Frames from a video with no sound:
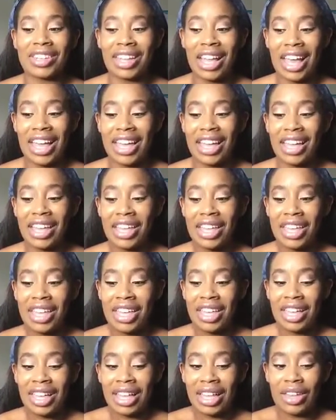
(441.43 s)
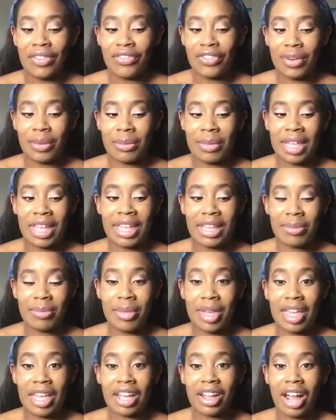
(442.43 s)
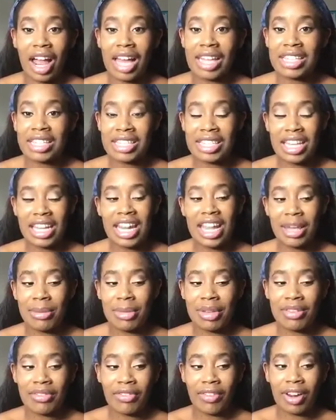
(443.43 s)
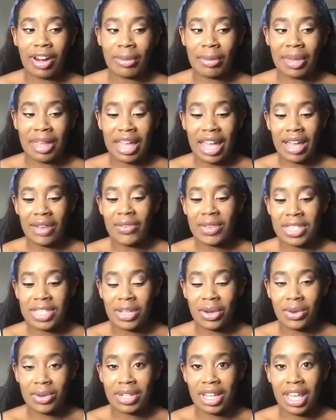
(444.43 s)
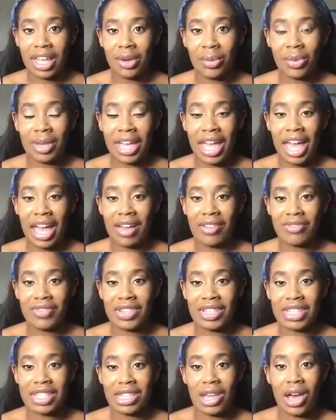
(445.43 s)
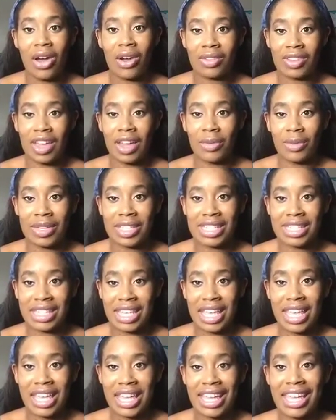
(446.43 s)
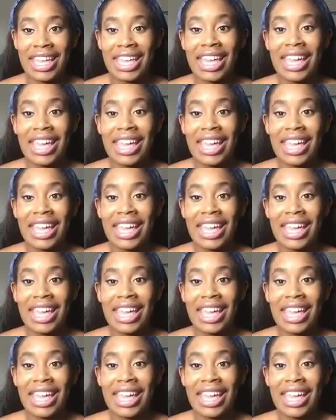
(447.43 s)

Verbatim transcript: Like for me, me and I sit him in front of me every single day and we have this song that we sing.